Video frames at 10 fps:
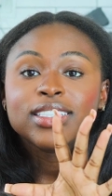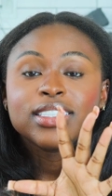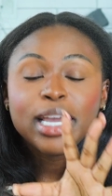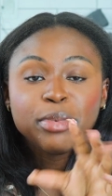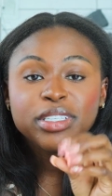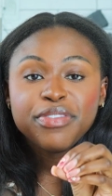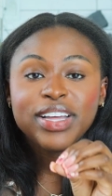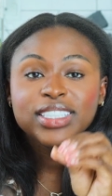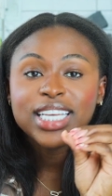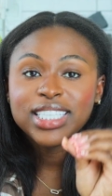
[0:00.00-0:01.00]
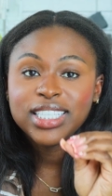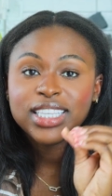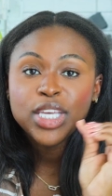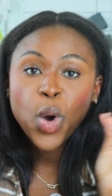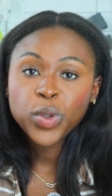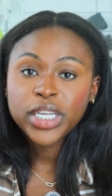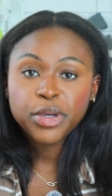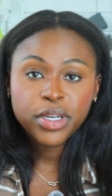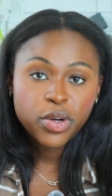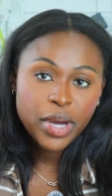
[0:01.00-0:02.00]
cyber defense isn't the only
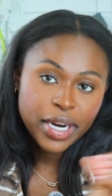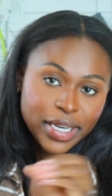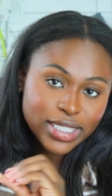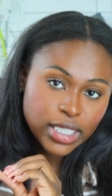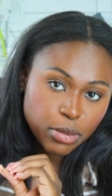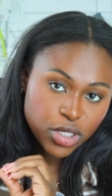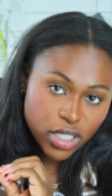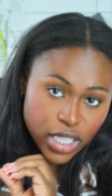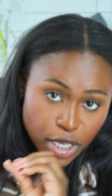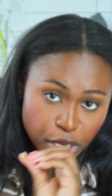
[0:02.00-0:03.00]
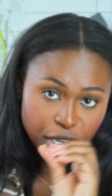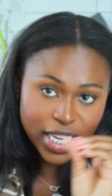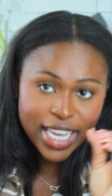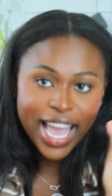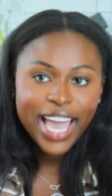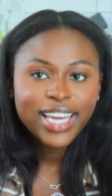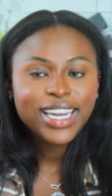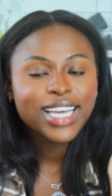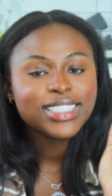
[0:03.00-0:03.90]
critical area in cybersecurity, and